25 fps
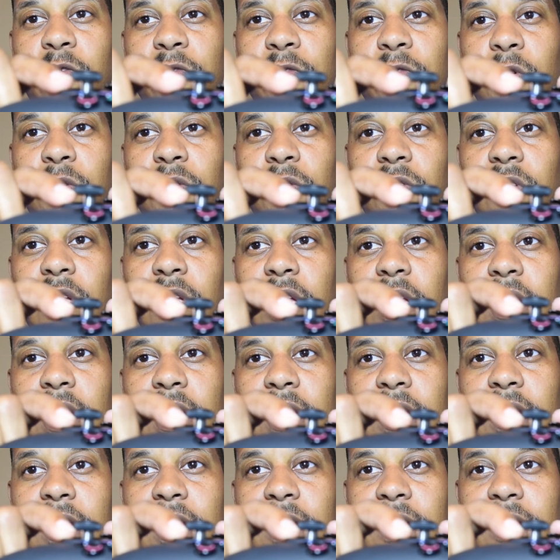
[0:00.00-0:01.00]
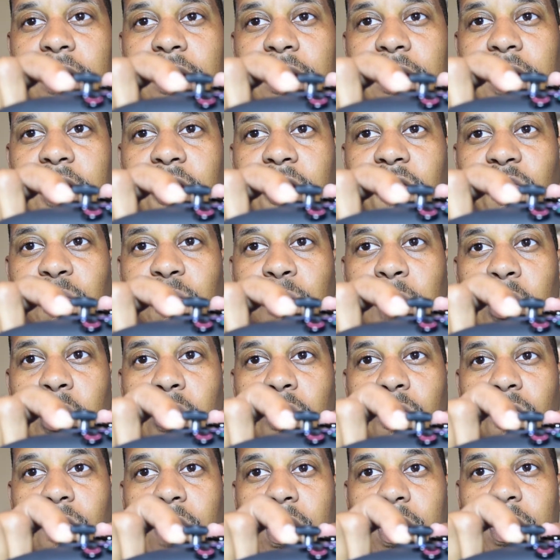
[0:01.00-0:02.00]
will focus in, there's
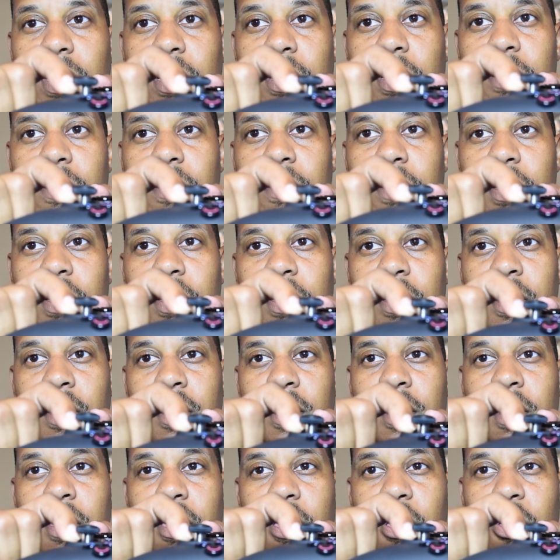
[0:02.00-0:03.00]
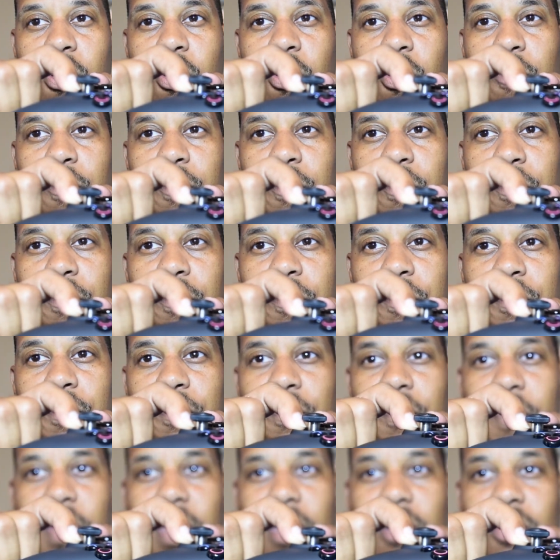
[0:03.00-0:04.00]
metal right there.
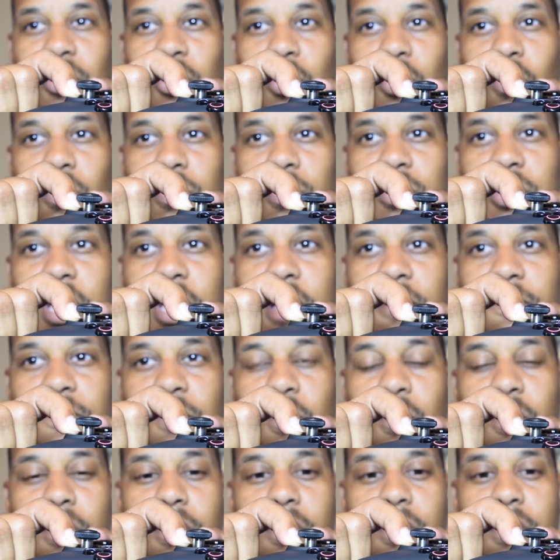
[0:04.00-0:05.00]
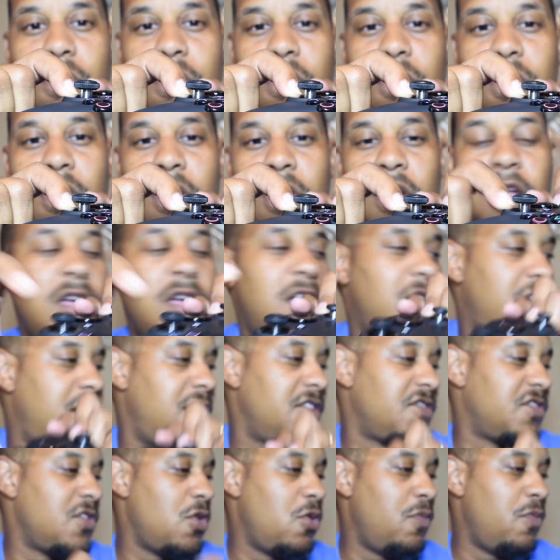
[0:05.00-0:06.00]
In the DualShock 4,
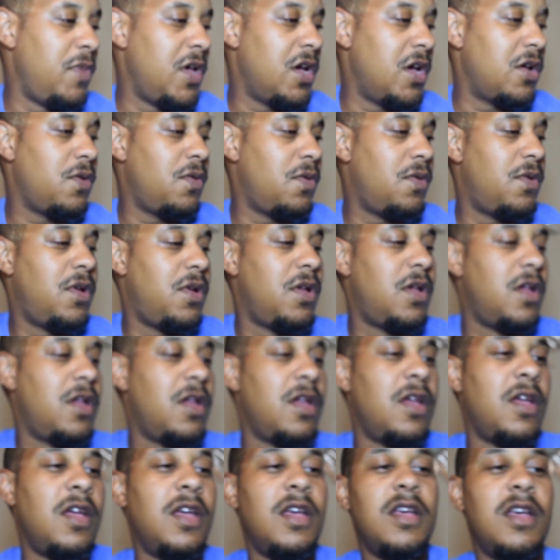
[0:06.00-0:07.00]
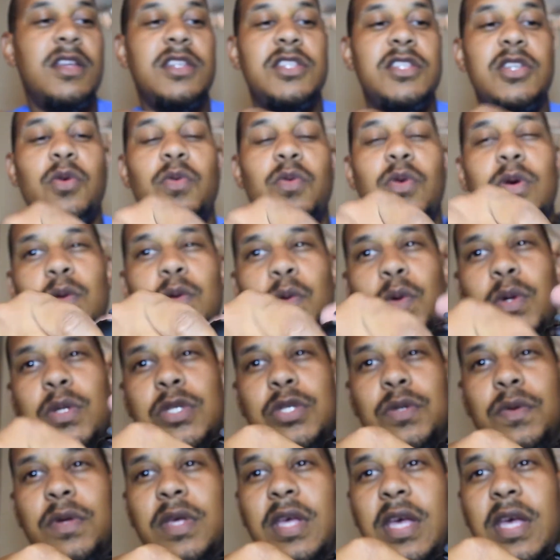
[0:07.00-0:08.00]
there's no metal. So what
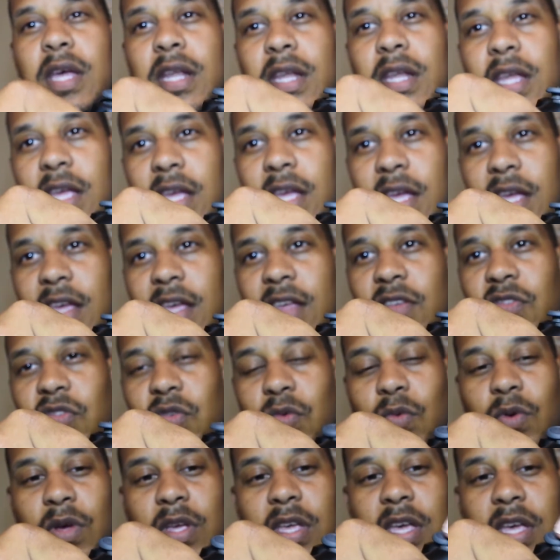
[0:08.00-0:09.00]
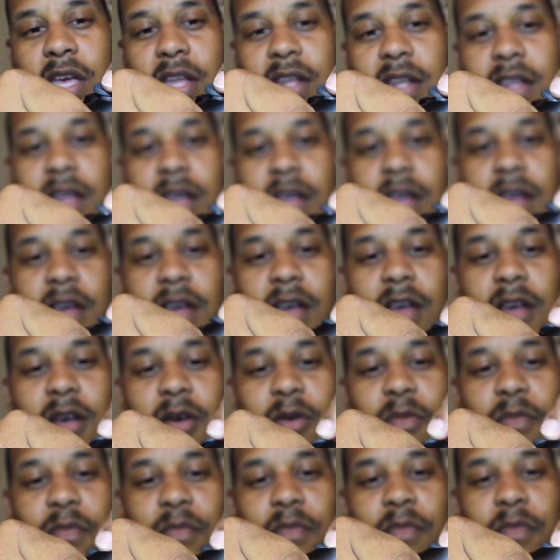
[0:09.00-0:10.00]
you get is you would get
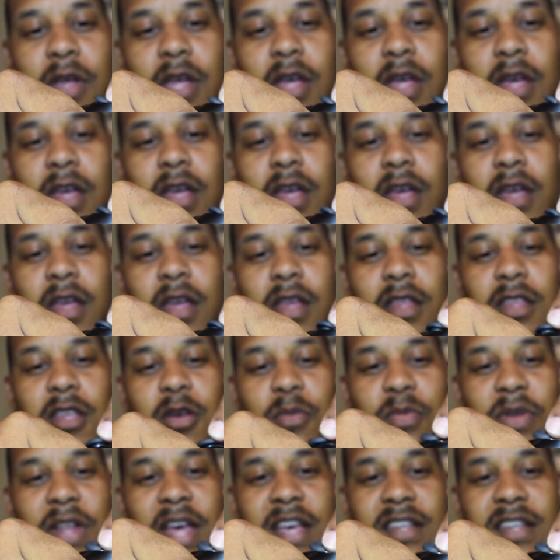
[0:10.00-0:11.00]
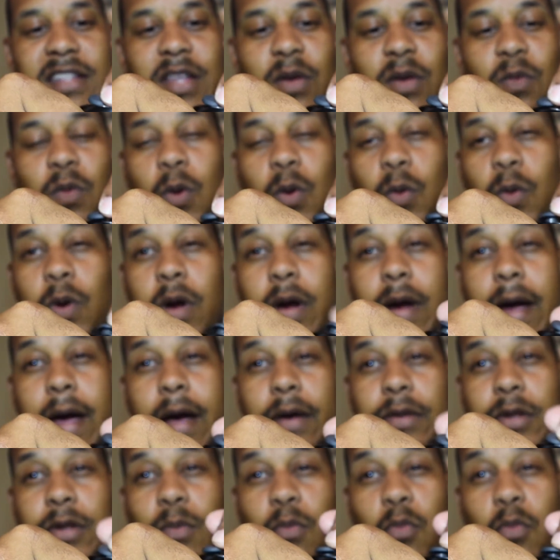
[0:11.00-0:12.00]
your plastic will wear
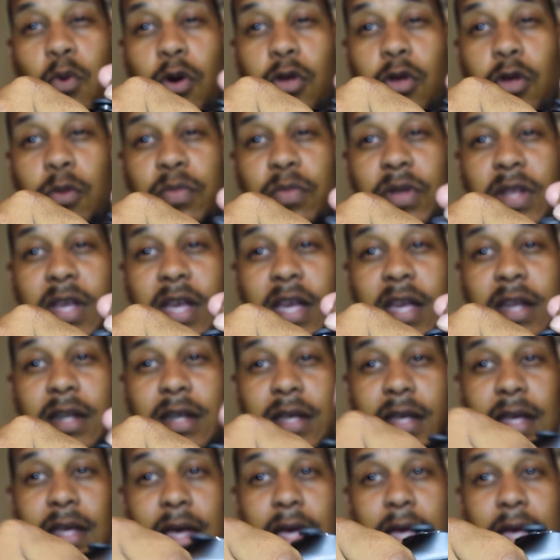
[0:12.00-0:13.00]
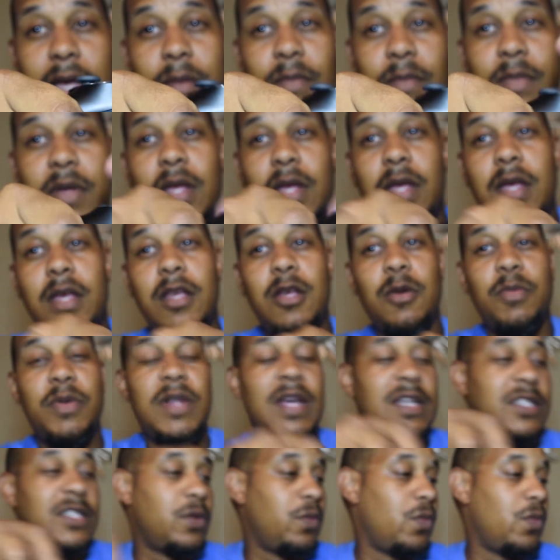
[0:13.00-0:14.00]
out the more you play the game. Your
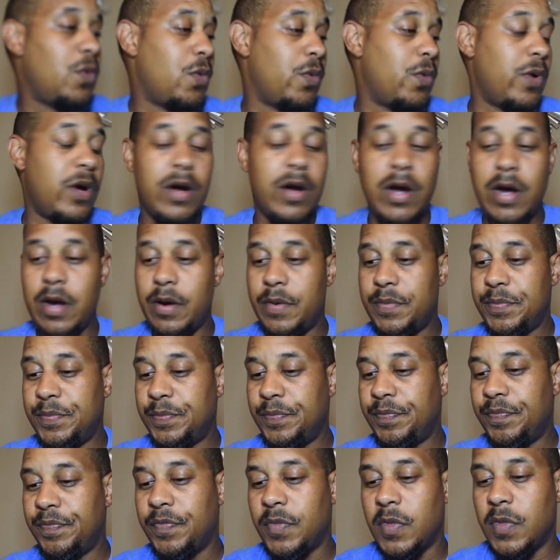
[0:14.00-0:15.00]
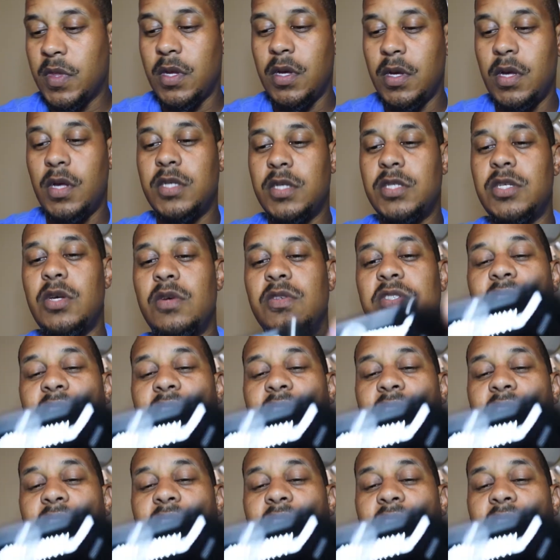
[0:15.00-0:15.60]
plastic will wear out. So